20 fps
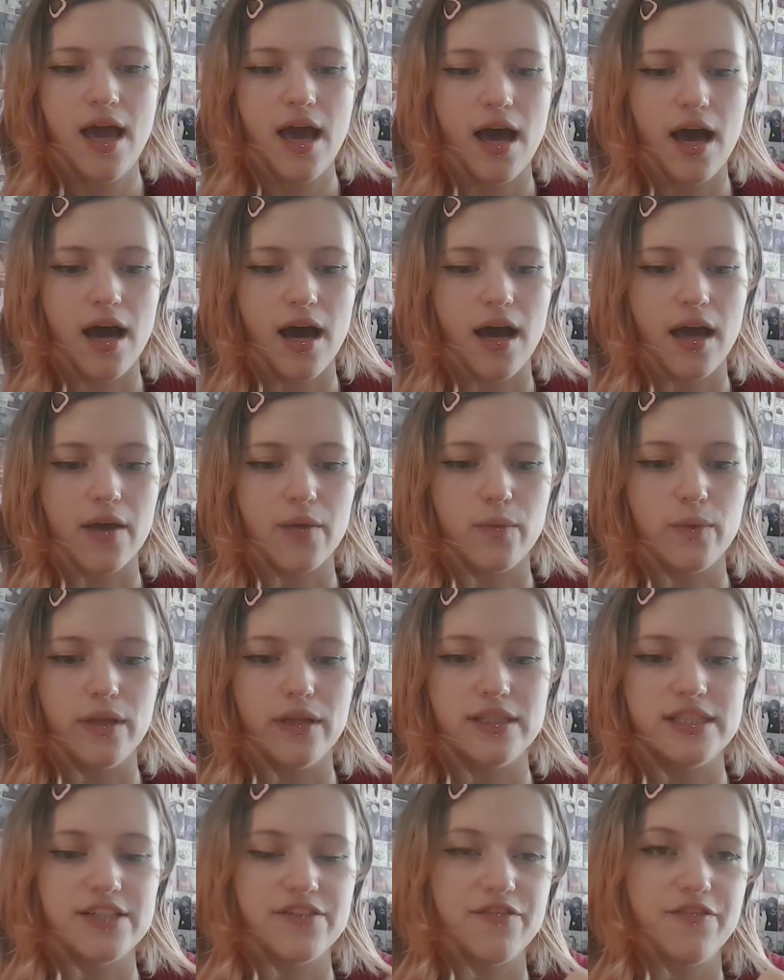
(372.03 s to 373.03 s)
I will
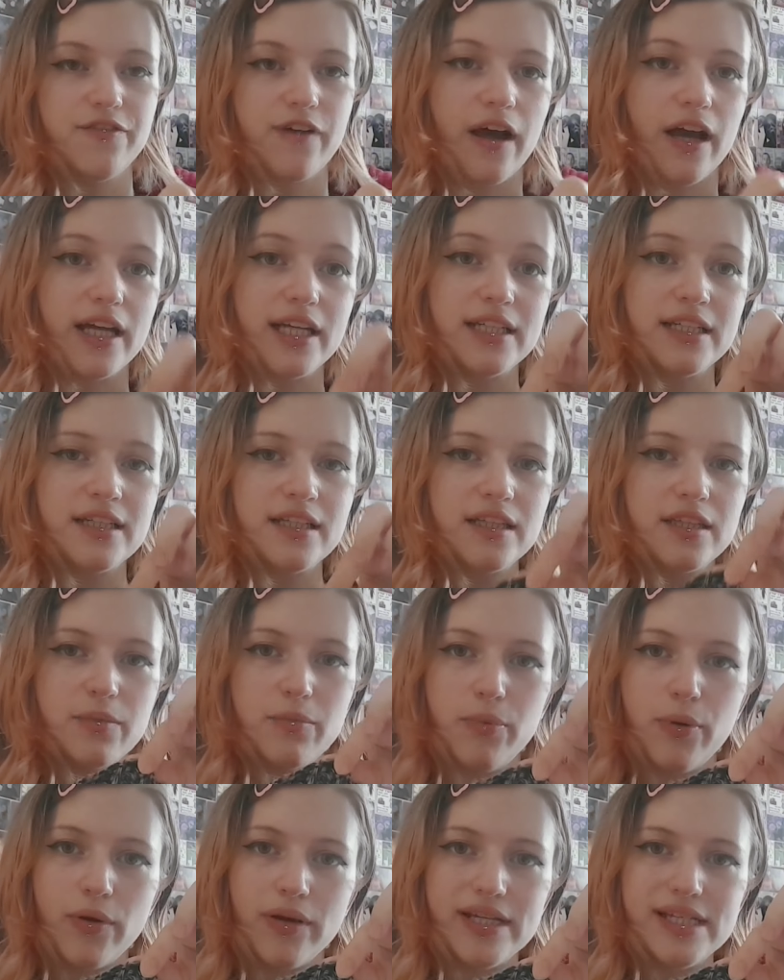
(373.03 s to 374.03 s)
define the
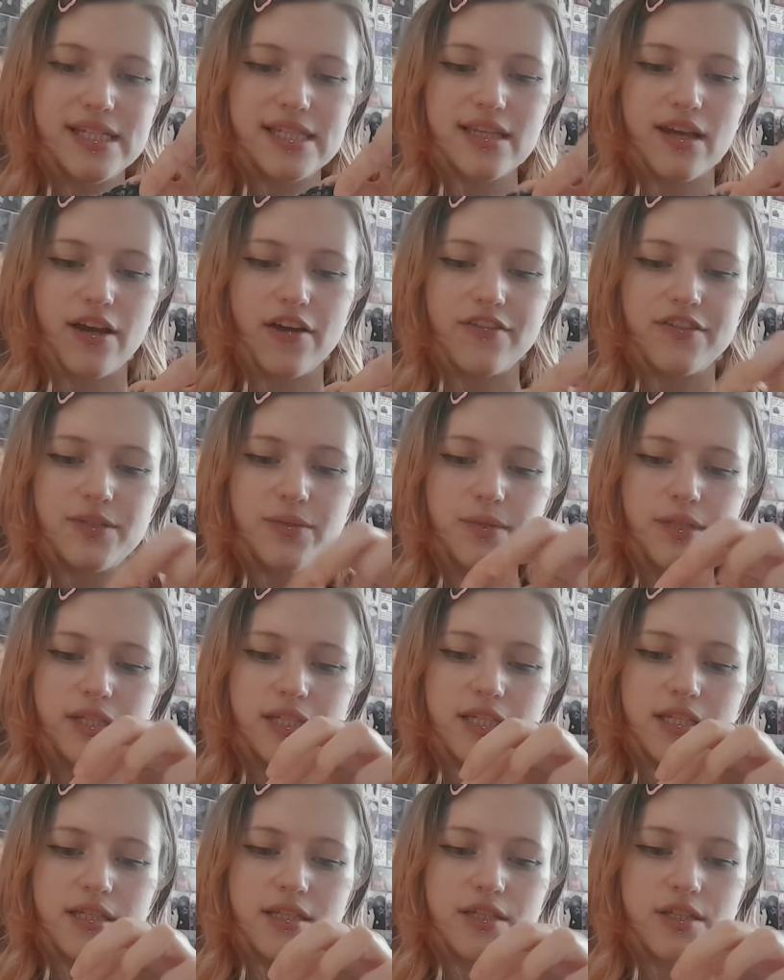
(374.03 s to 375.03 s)
points
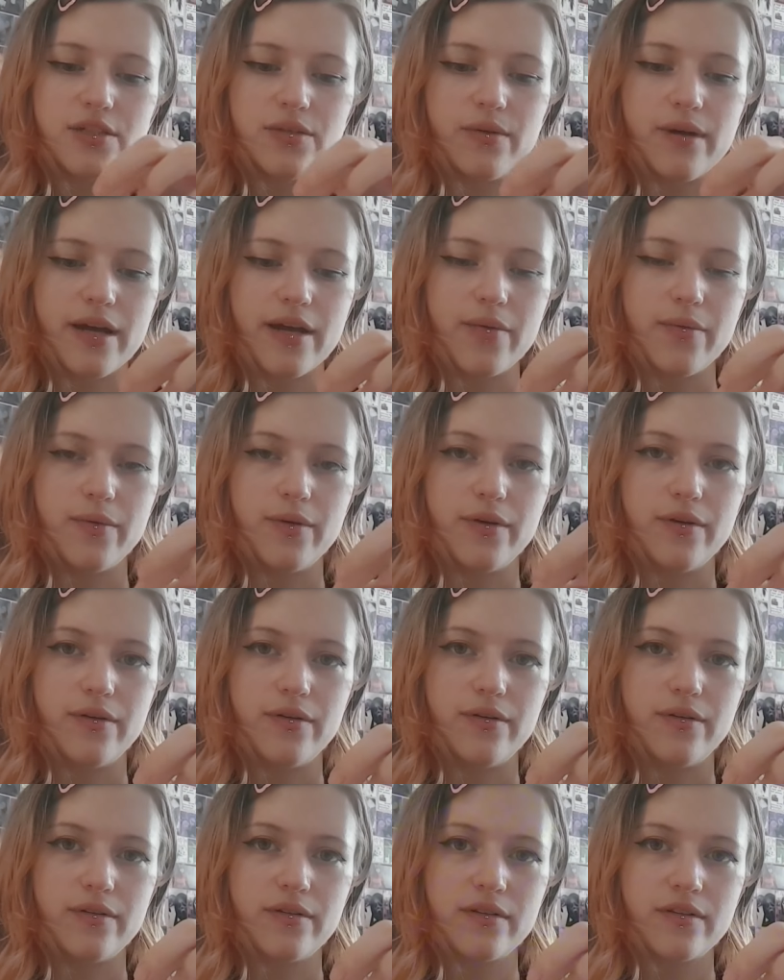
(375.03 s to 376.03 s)
afterwards. So I
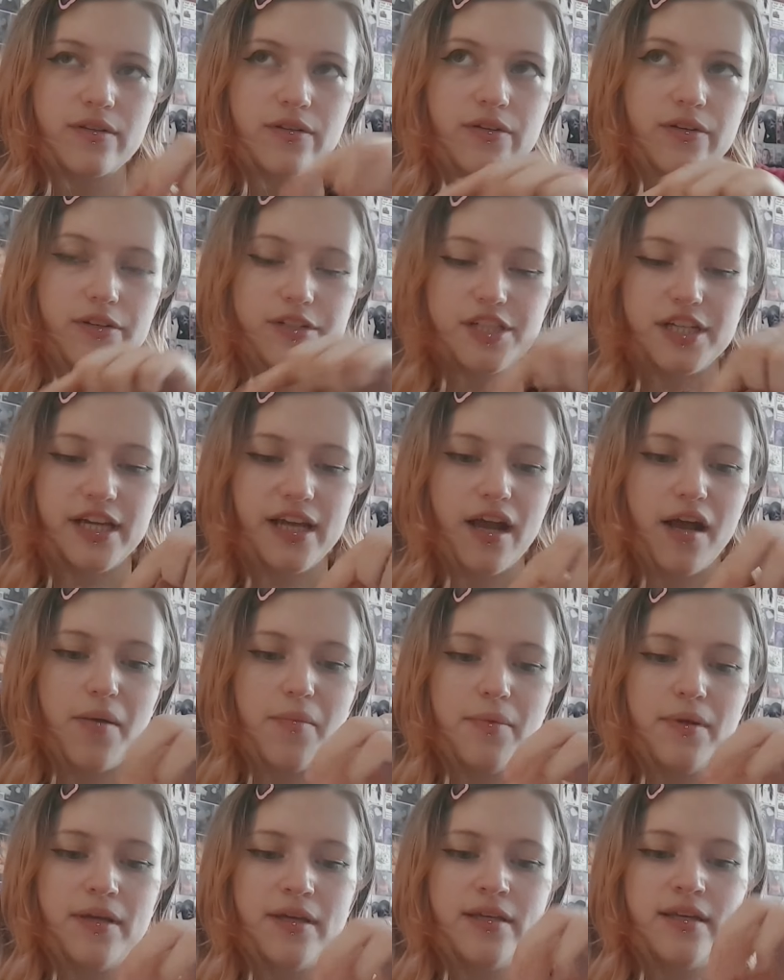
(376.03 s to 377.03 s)
will crochet
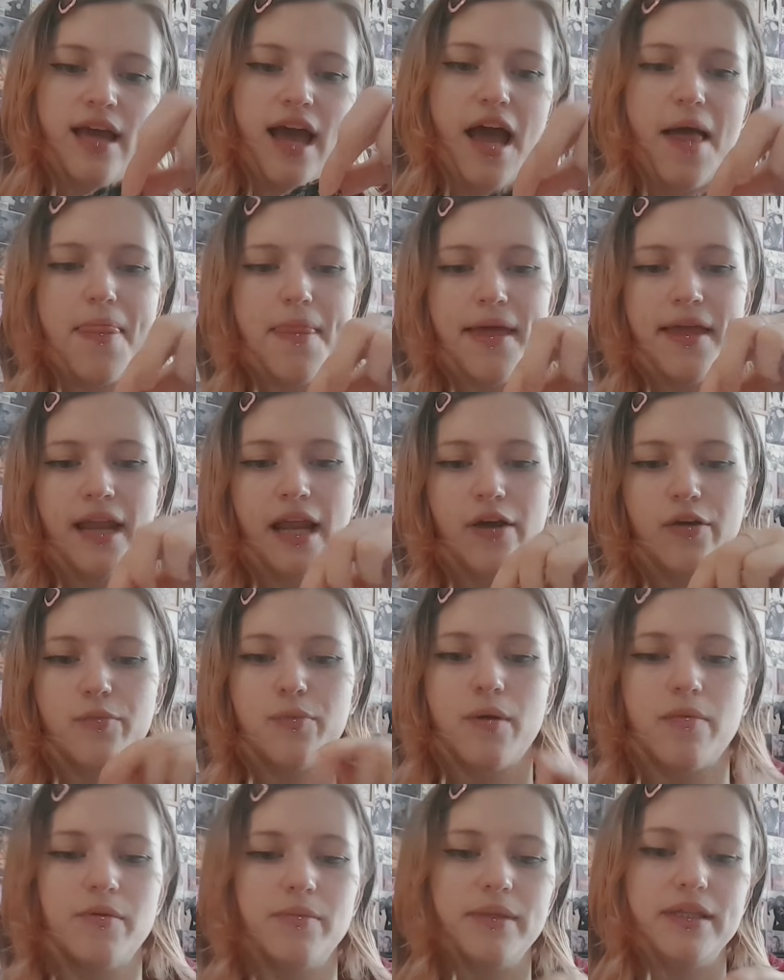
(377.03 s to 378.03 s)
up and then I'll
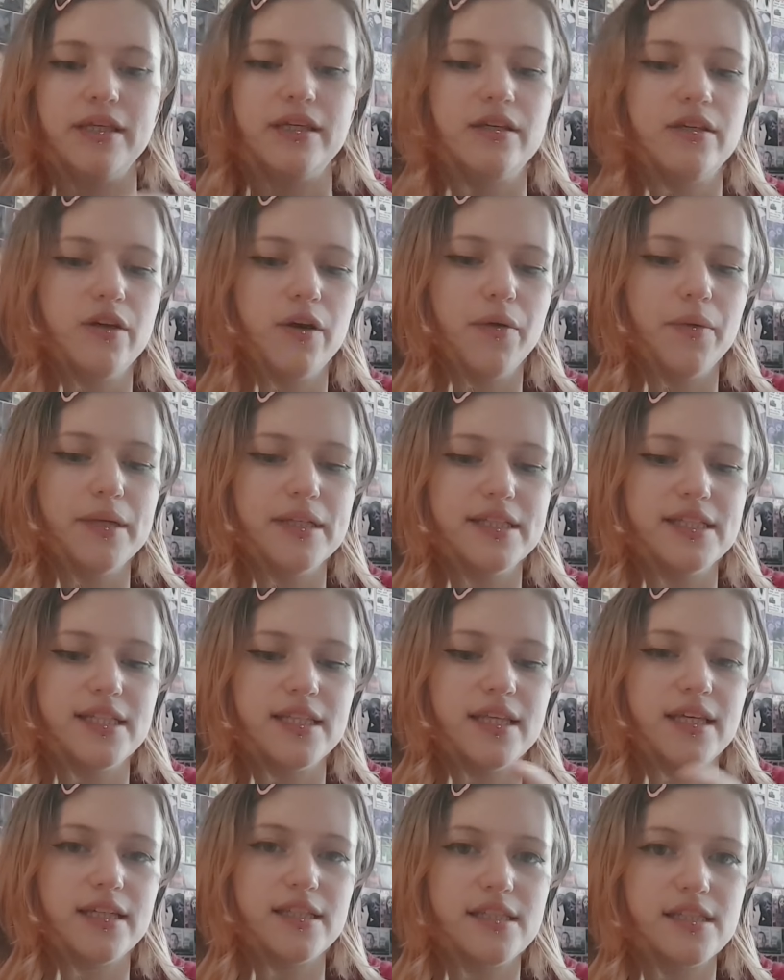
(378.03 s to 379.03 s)
probably go into
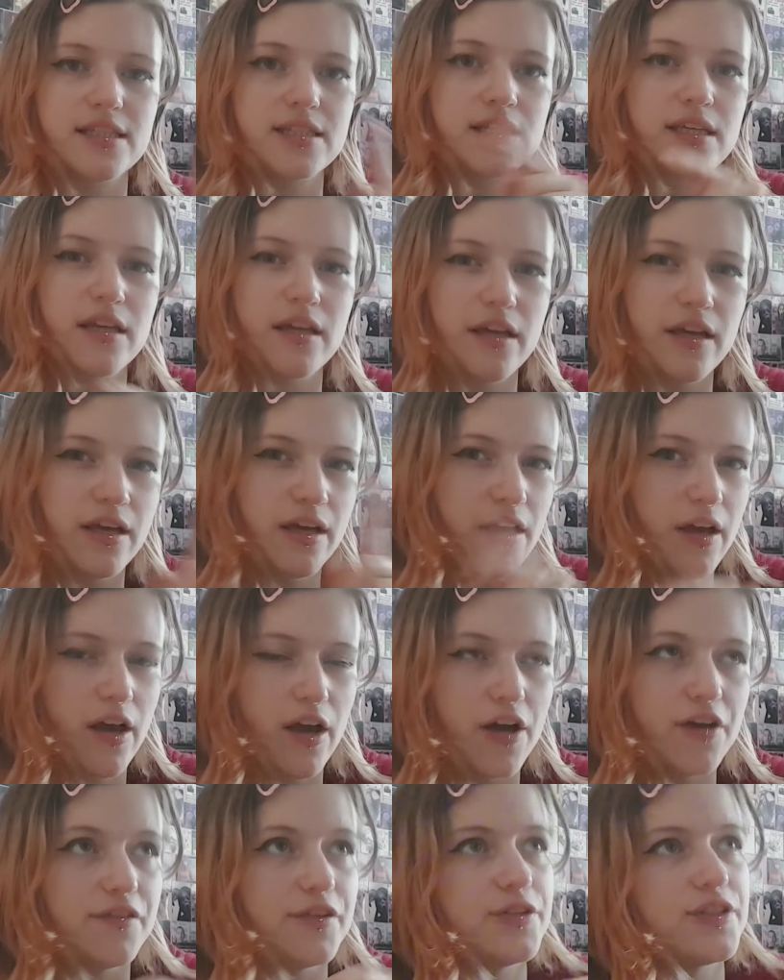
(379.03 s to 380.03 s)
this
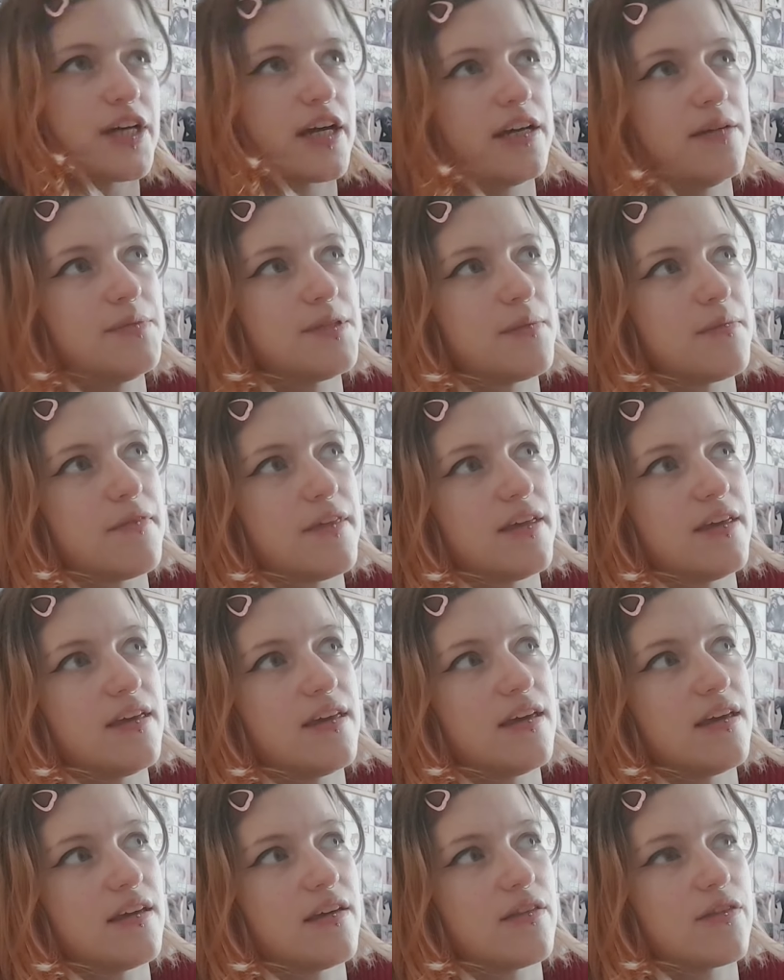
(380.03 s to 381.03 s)
a few times. I'm
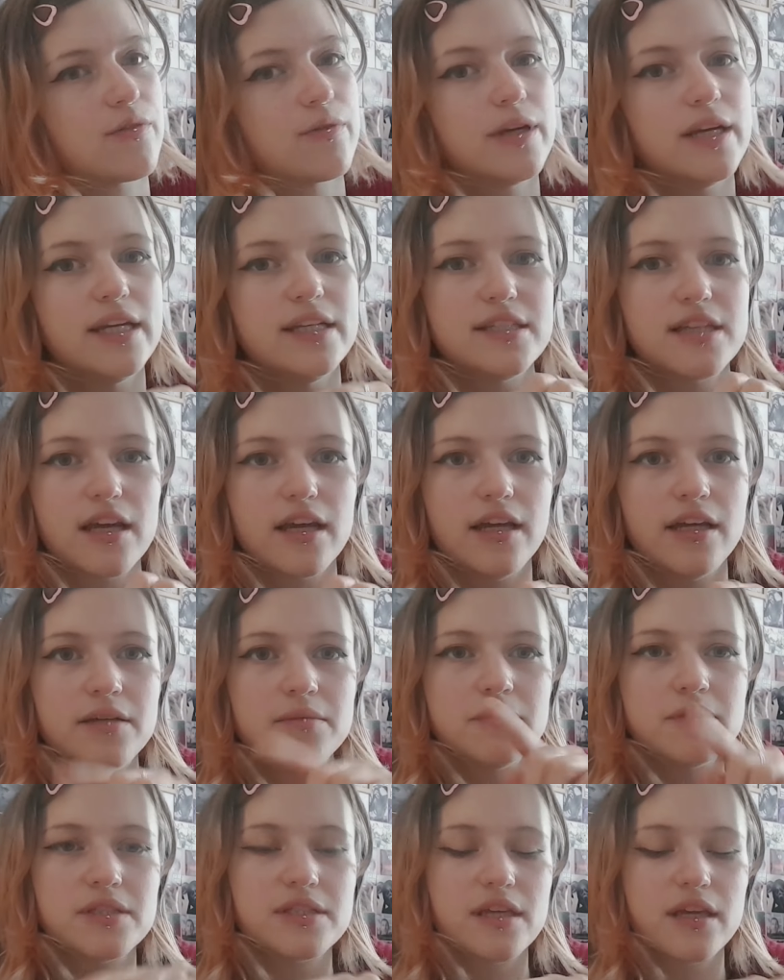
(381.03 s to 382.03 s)
thinking 3
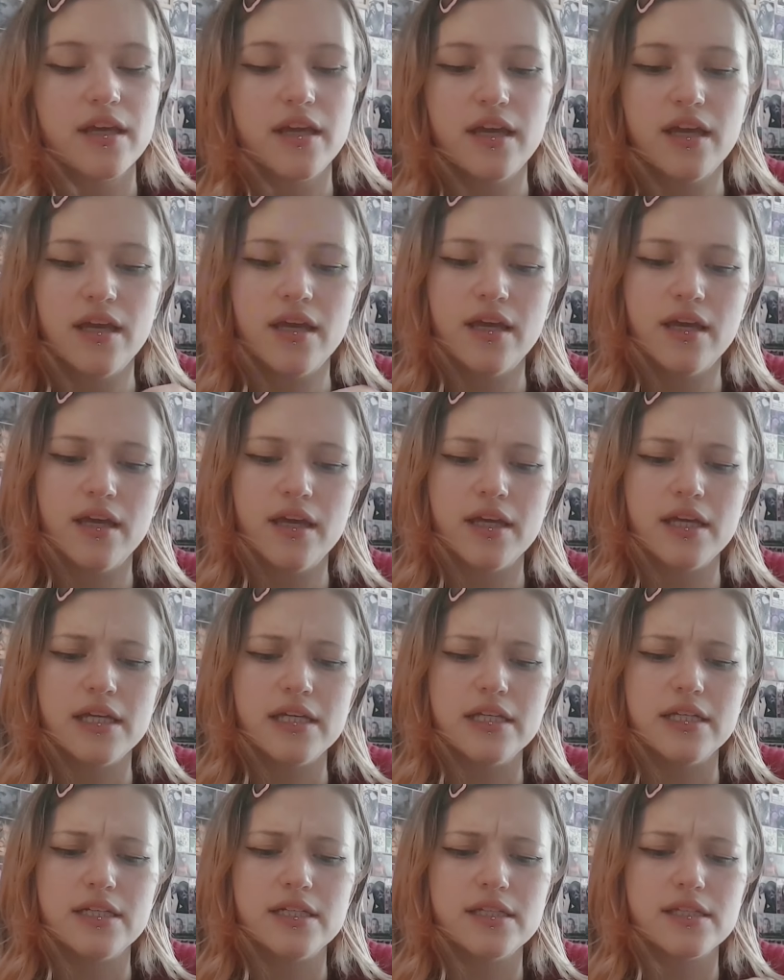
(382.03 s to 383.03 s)
times
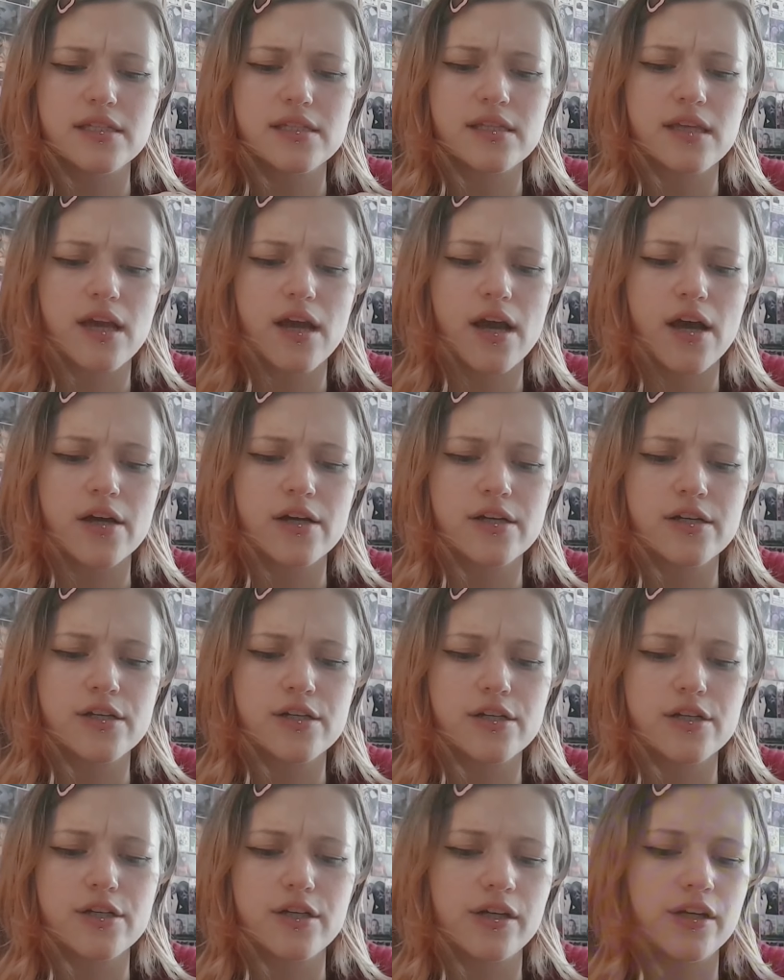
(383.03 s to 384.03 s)
is a
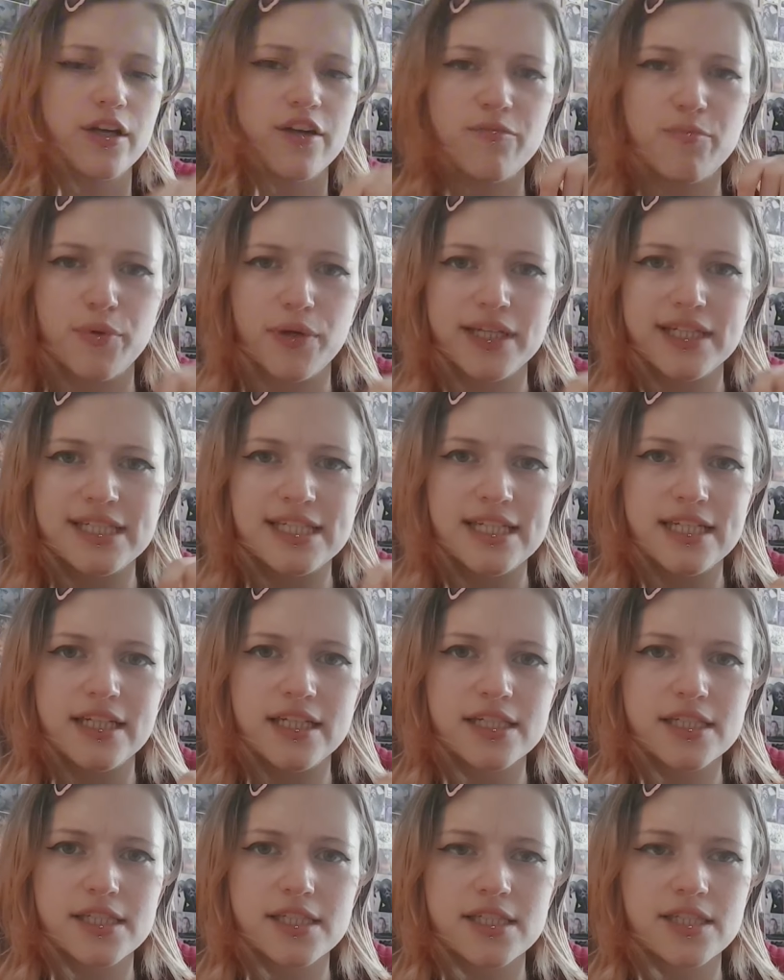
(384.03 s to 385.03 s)
good enough
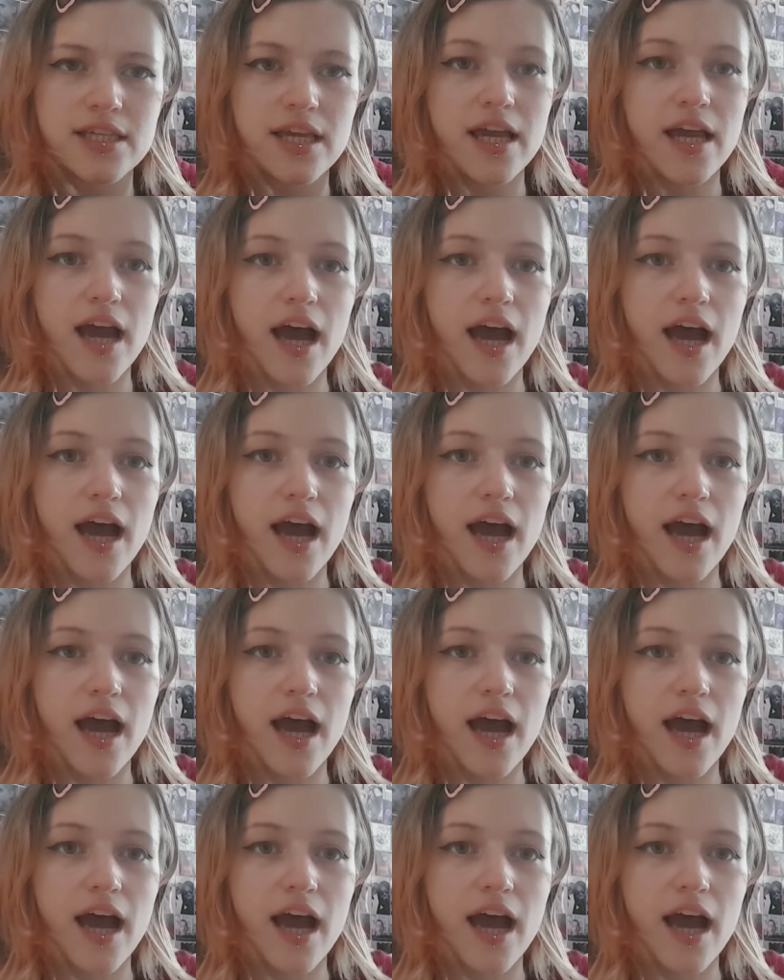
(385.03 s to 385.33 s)
pointiness.